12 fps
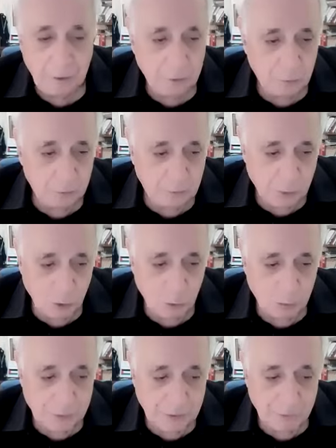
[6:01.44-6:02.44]
to the
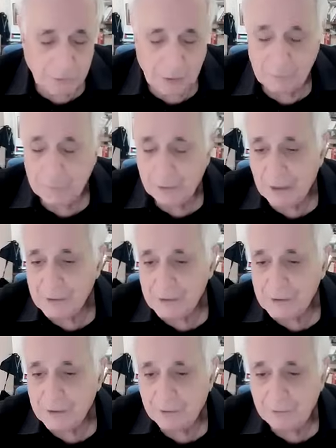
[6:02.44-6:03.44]
troops around the
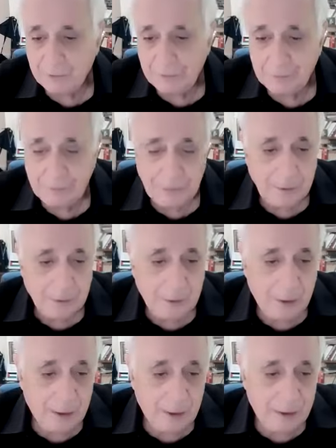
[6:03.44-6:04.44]
Gaza City
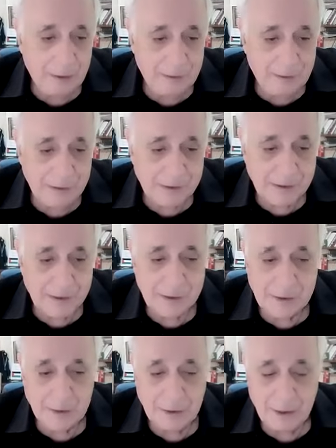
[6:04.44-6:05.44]

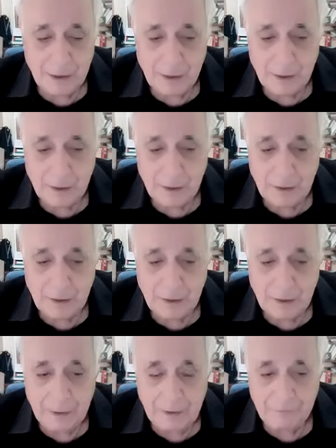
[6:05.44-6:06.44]
enlists
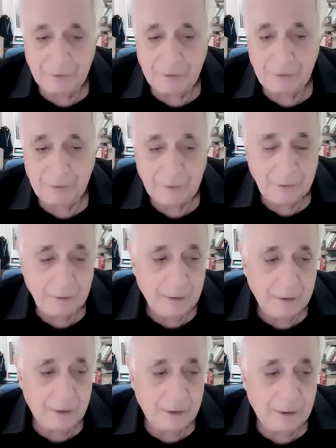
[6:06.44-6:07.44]
11
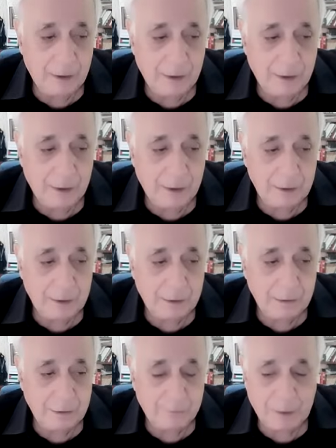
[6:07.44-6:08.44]

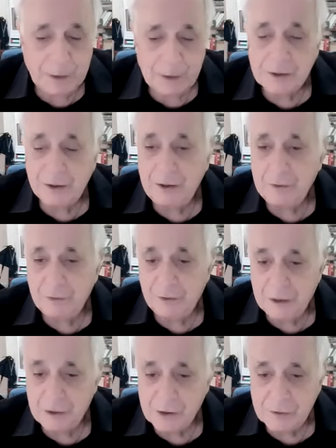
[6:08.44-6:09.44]
Palestinian
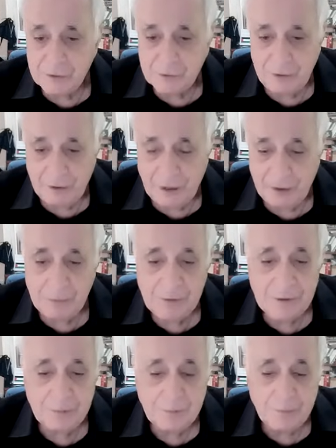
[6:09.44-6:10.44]
villages in names.